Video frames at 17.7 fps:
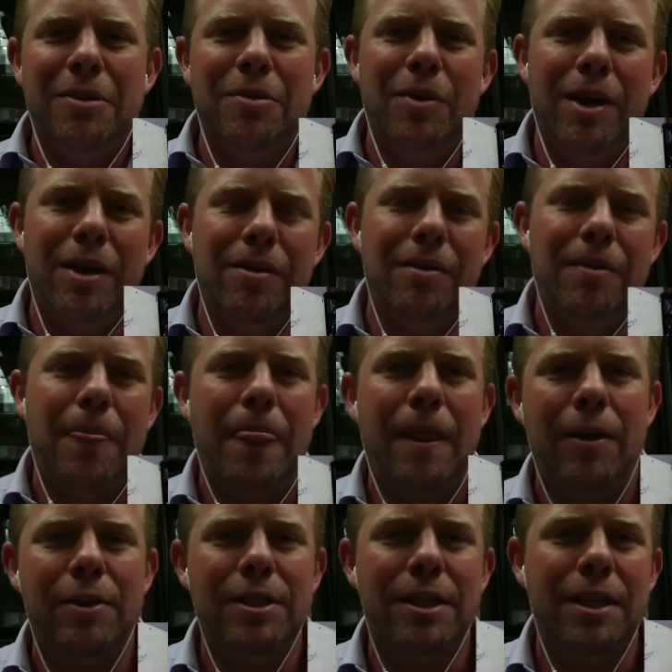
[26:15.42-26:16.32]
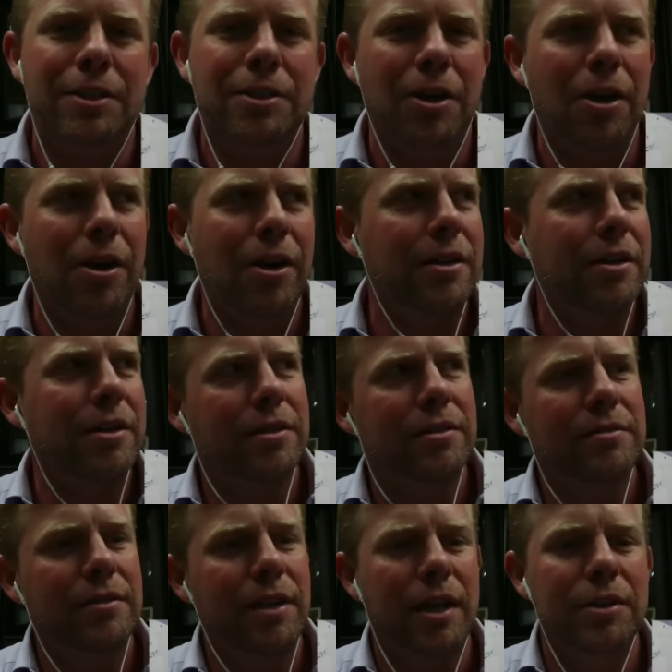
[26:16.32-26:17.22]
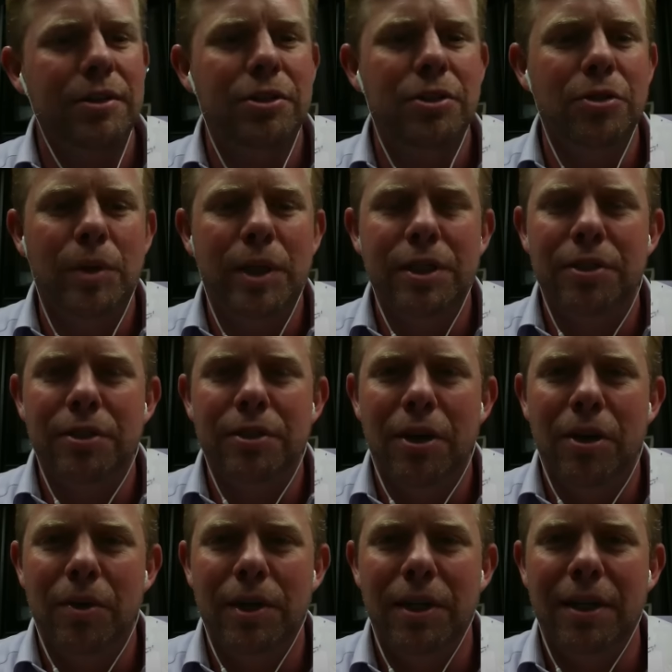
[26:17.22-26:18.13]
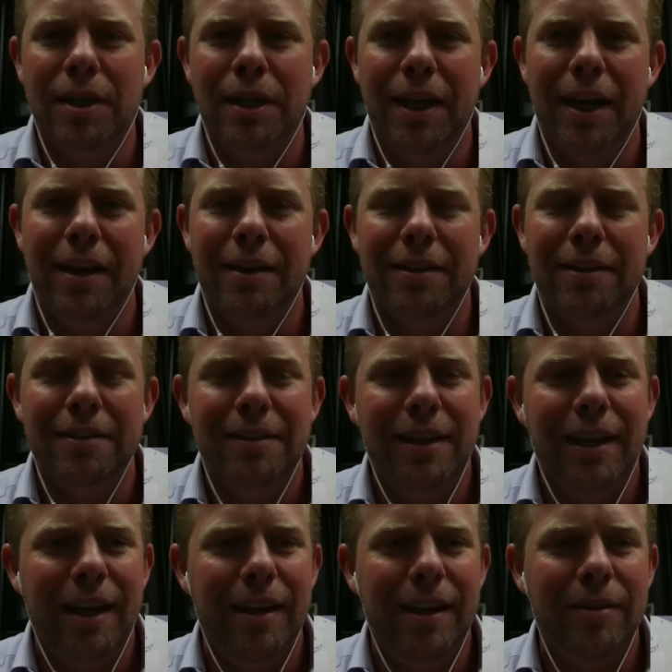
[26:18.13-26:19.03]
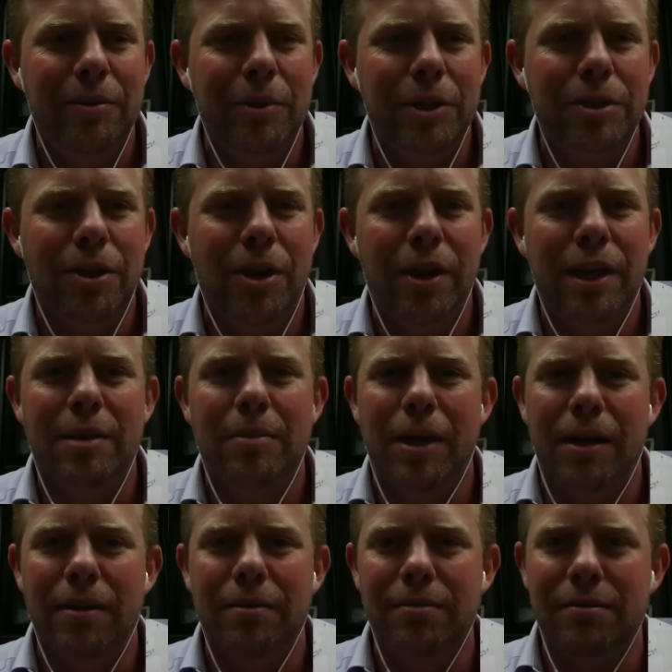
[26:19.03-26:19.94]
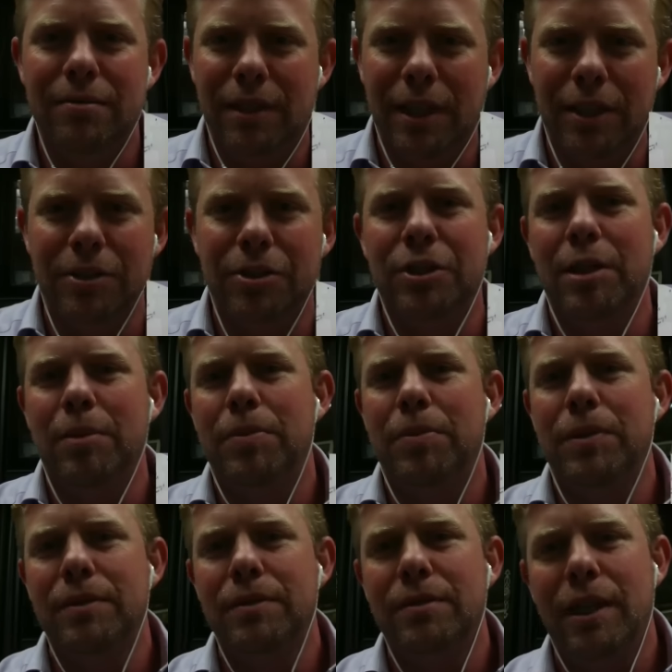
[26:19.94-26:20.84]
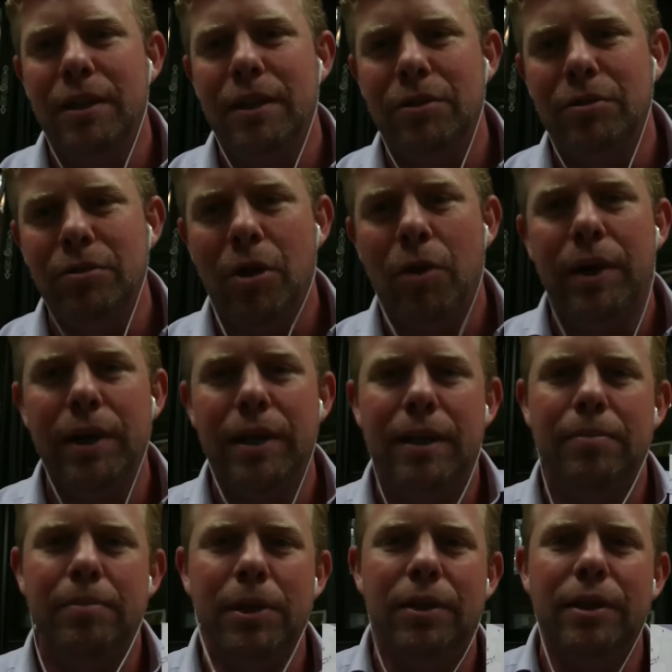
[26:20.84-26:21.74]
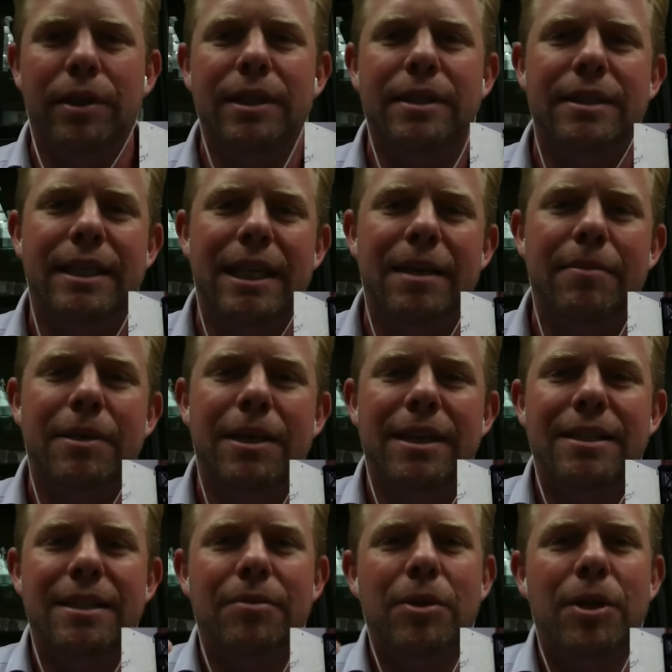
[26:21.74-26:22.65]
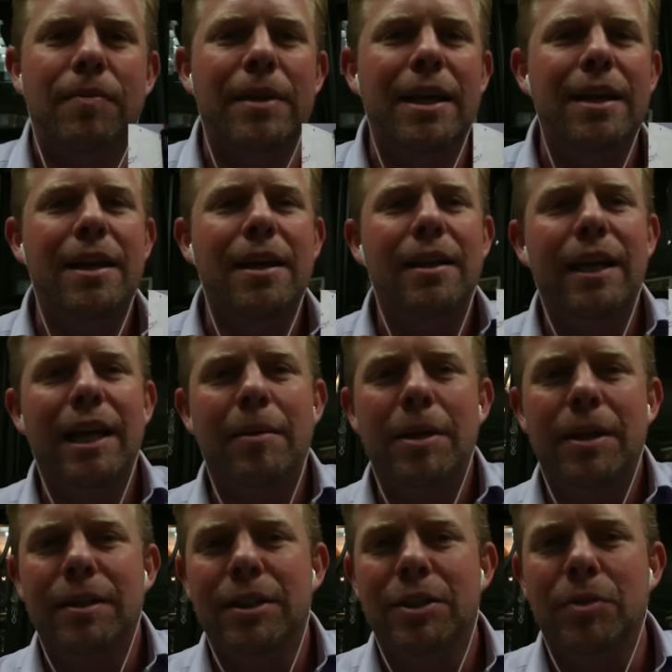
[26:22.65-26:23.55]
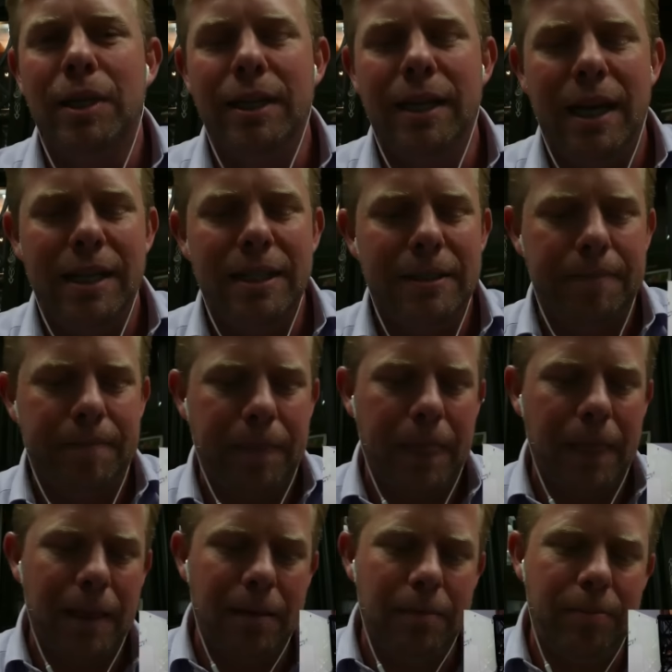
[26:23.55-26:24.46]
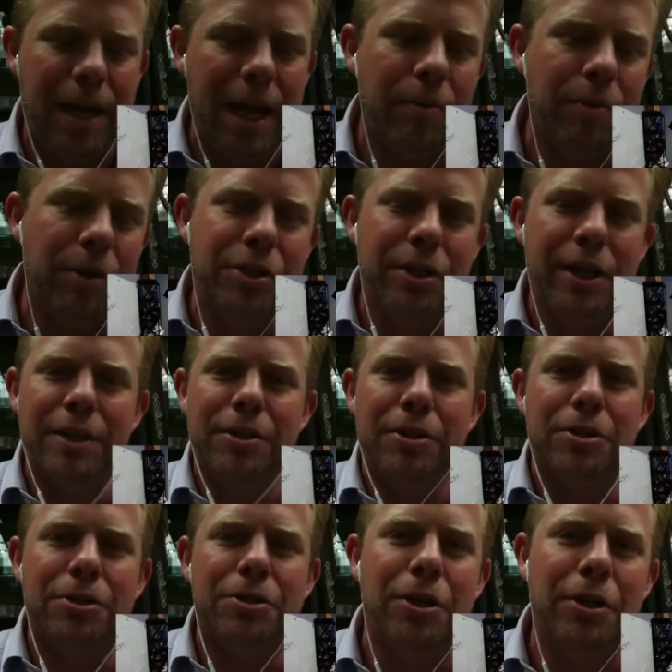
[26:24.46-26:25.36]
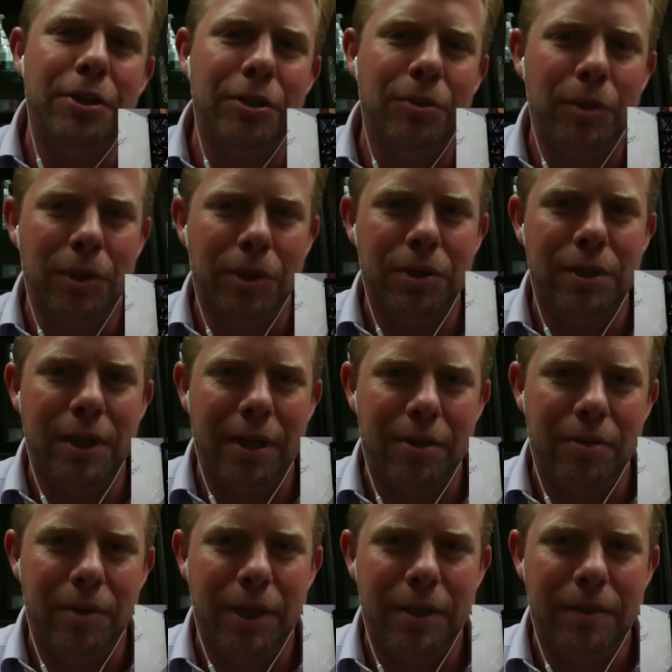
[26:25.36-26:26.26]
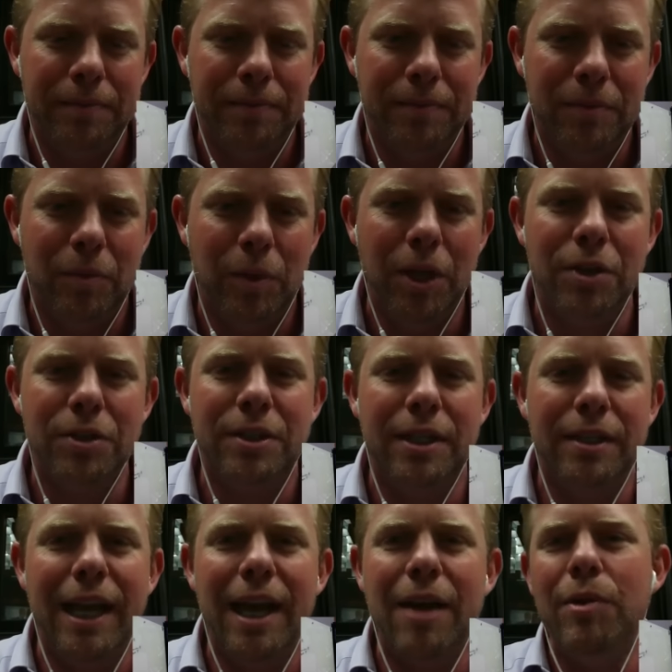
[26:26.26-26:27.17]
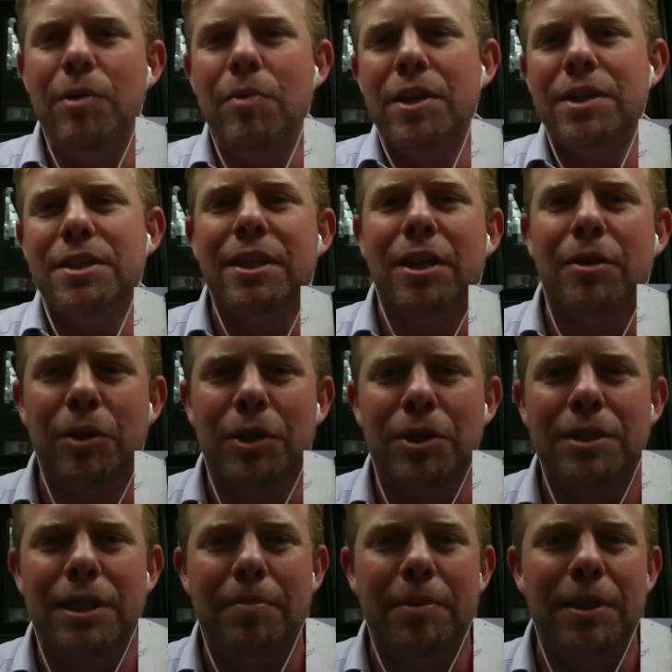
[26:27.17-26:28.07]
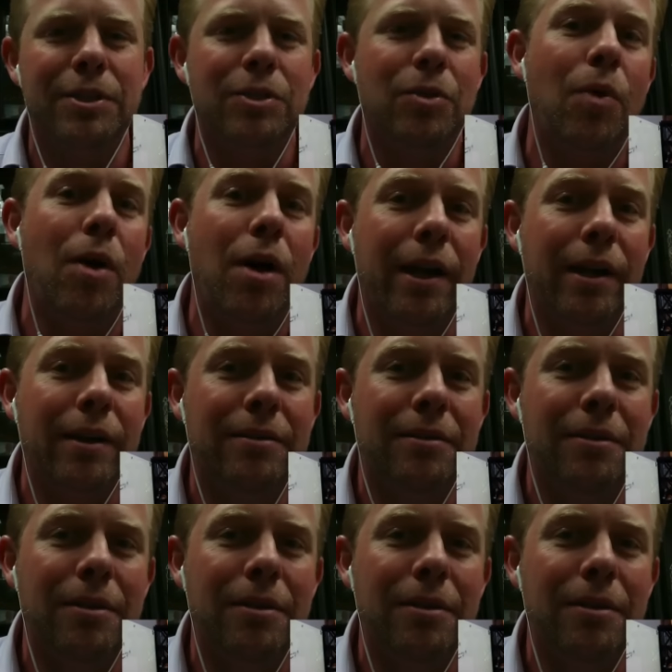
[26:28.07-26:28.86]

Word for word: Well, I was at a talk 2 weeks ago in Indiana, and we were talking about leadership and growing and building a team. And I said, well, think about it this way, guys. Back when you guys all started your real estate career, we all said, yeah, we want to sell real estate because of why?